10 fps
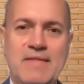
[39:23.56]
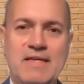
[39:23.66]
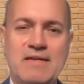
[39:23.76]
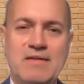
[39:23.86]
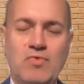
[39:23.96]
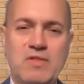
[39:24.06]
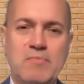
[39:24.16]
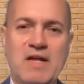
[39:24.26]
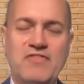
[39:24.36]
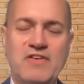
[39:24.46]
and with the
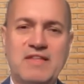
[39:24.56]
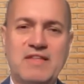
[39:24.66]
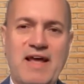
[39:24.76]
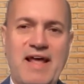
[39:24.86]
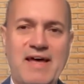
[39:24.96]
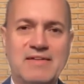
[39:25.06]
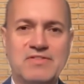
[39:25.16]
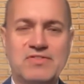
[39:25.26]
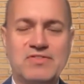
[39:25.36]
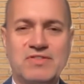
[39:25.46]
benefit that it
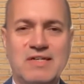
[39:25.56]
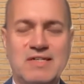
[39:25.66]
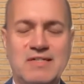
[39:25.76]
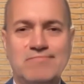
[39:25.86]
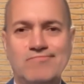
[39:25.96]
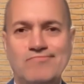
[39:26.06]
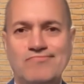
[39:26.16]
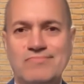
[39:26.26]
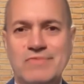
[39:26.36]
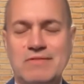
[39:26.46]
has,
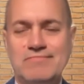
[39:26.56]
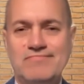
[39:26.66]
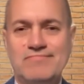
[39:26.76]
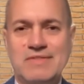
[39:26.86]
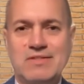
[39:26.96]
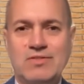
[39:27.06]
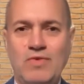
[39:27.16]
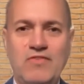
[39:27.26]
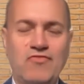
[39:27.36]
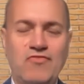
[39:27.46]
you know,
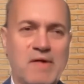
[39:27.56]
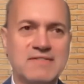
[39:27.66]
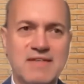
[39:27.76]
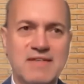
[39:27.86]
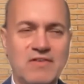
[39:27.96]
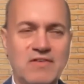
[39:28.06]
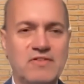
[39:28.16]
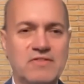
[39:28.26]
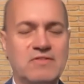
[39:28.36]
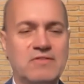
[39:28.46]
24/7. If
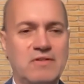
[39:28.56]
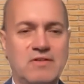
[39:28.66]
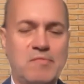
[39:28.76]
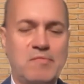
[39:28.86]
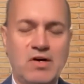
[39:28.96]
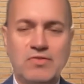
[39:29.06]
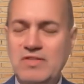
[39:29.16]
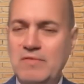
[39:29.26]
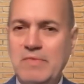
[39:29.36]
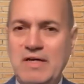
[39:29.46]
it can be
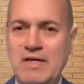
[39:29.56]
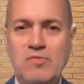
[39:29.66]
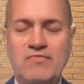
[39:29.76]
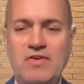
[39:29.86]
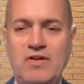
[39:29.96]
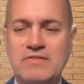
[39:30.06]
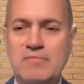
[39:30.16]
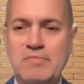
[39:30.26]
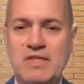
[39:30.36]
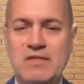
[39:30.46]
hosted by OpenVault,
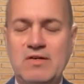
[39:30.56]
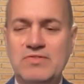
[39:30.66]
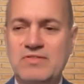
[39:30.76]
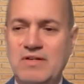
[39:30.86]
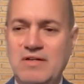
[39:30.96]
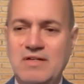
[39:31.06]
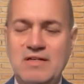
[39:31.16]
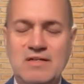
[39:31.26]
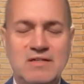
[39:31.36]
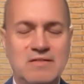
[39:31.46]
can be hosted on
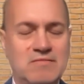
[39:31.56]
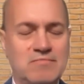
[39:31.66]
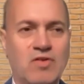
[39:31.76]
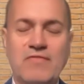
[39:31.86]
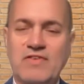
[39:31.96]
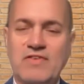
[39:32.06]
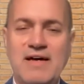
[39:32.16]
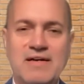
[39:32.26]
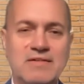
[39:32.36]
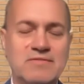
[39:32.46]
a private
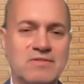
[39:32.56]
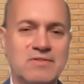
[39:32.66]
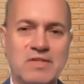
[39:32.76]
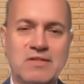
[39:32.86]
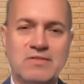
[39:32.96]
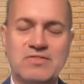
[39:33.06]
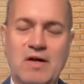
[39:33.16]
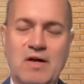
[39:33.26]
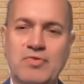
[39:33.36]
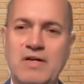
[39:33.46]
cloud, can be hosted
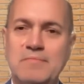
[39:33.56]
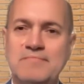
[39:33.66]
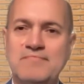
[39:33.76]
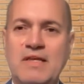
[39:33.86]
on-prem,